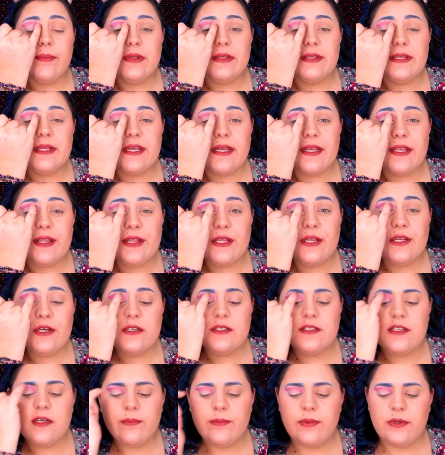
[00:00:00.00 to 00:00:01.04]
blend
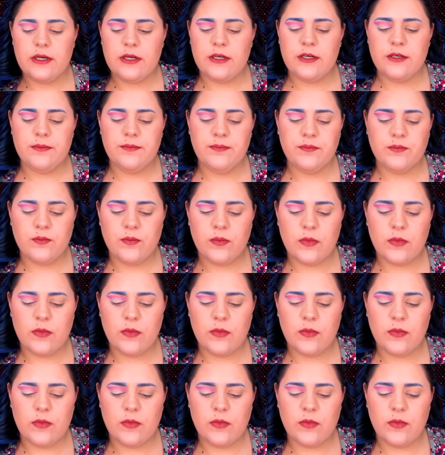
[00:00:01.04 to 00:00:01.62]
looks up here.